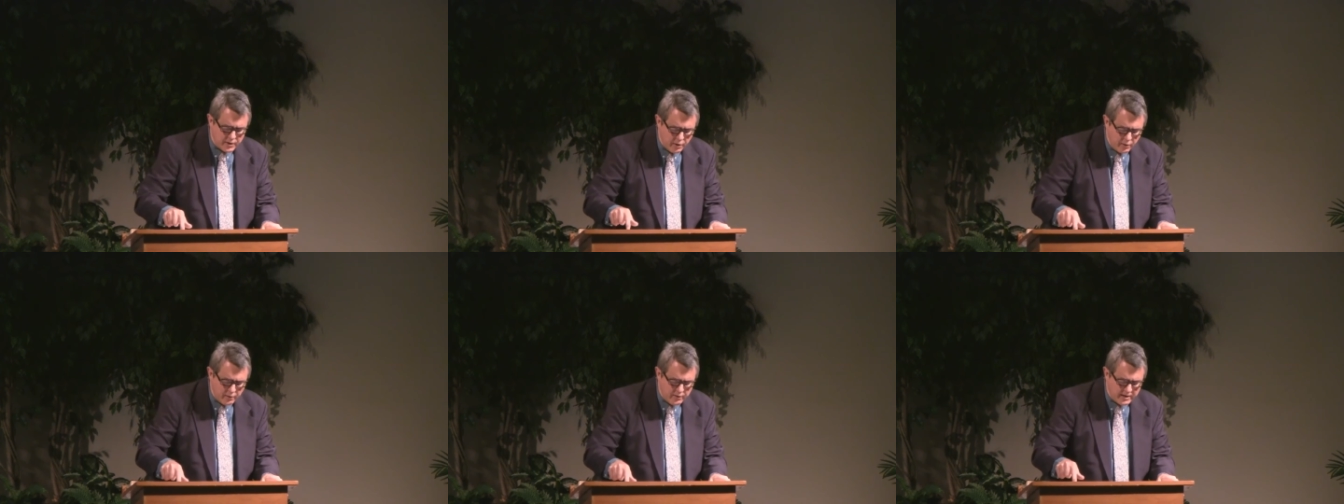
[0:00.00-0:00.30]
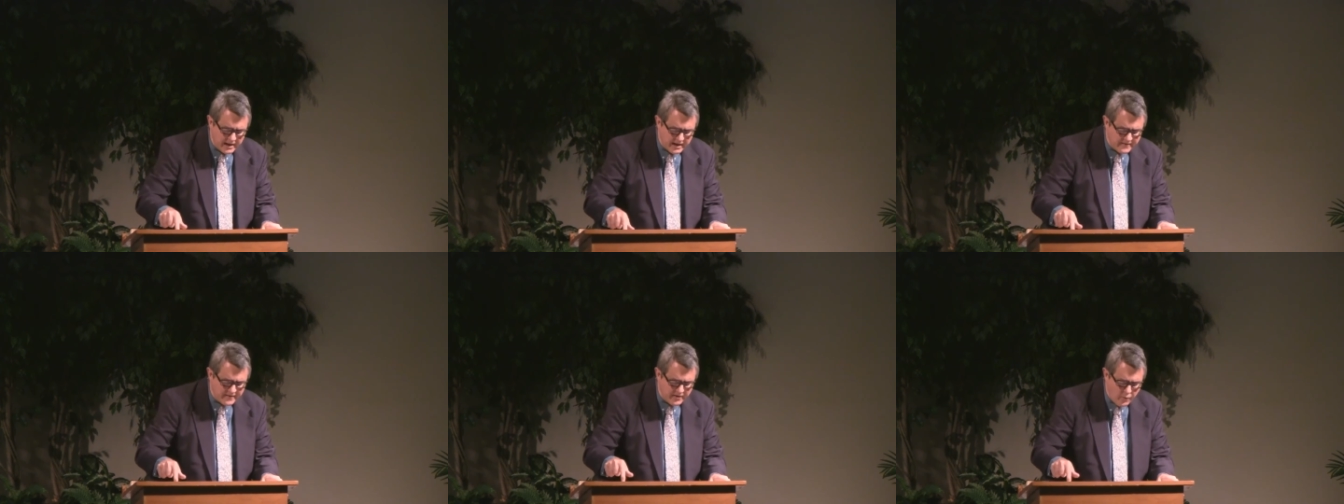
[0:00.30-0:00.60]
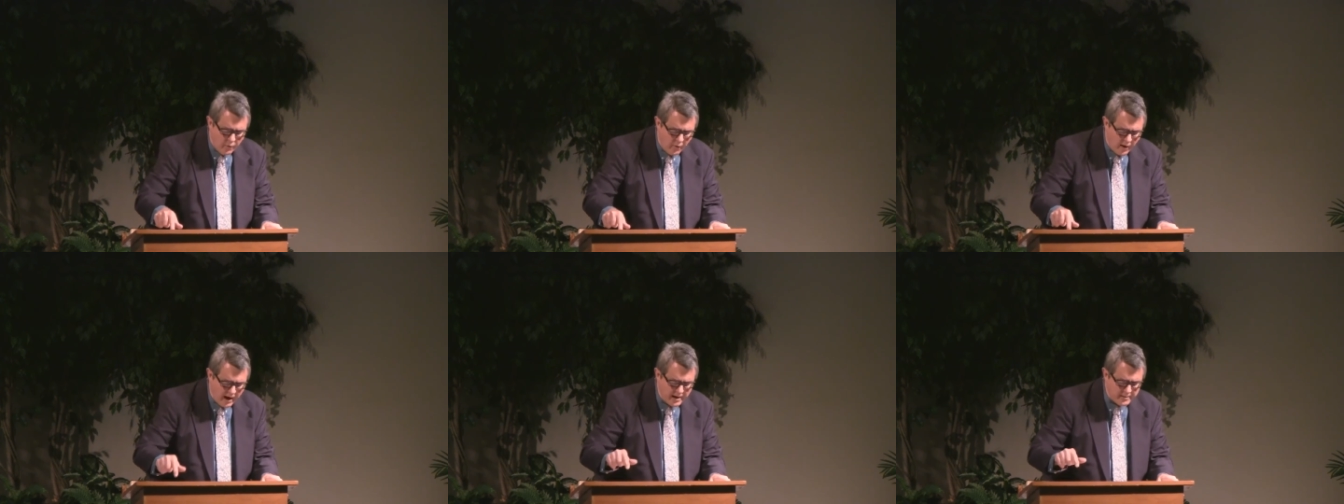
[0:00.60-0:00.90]
you can live a
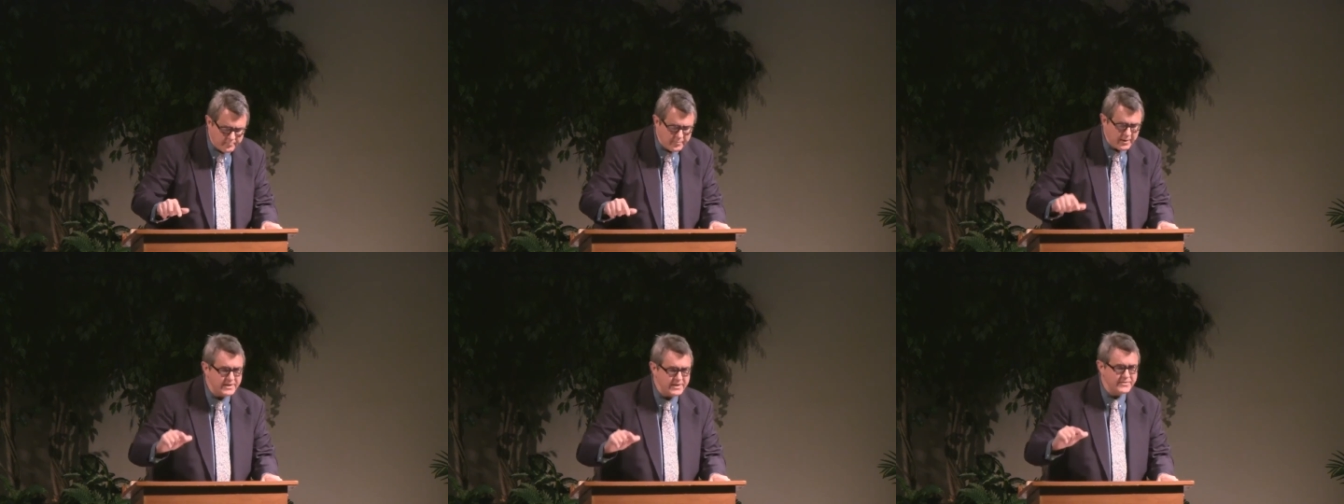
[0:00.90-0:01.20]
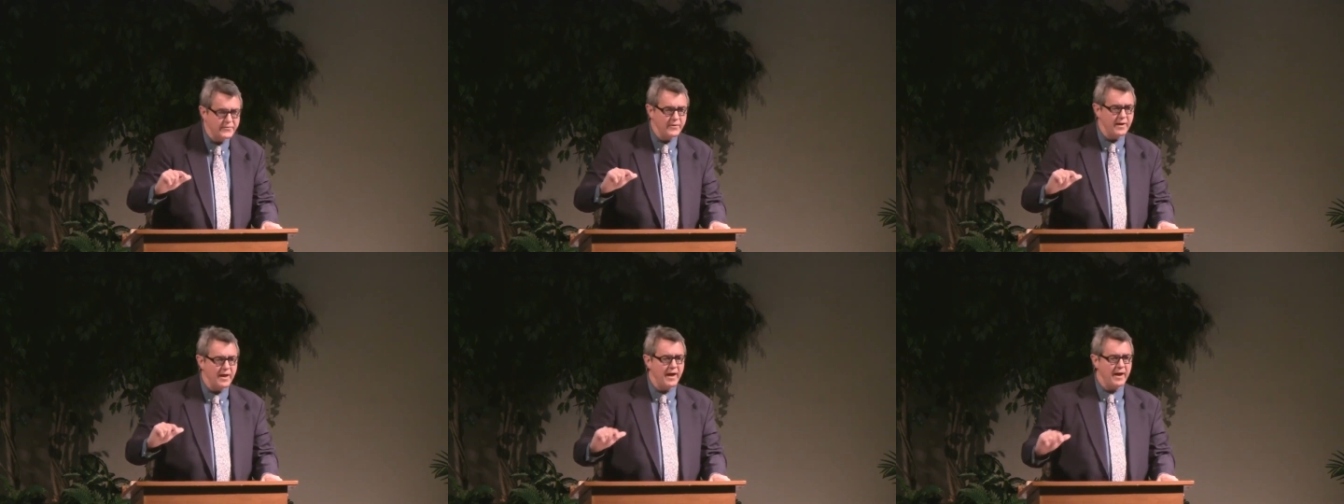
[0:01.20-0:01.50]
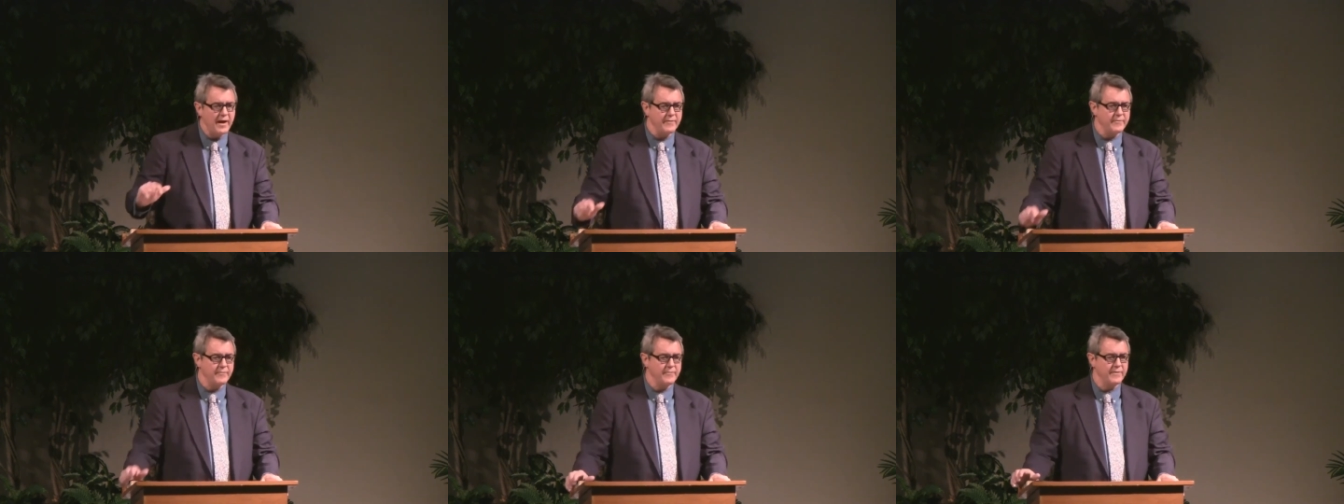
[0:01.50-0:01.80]
quiet and peaceful
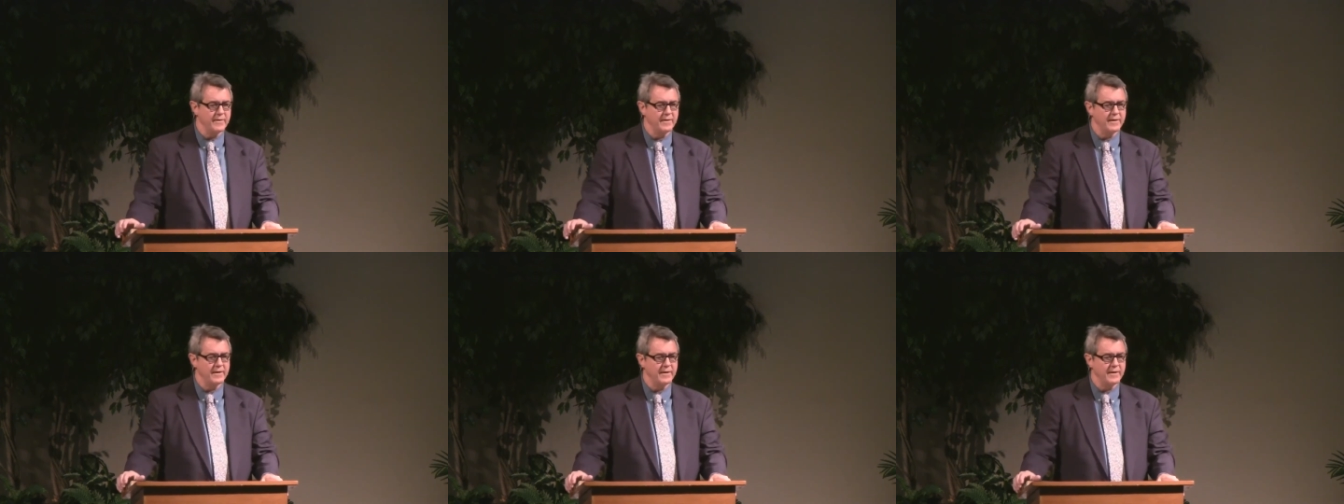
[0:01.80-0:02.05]
life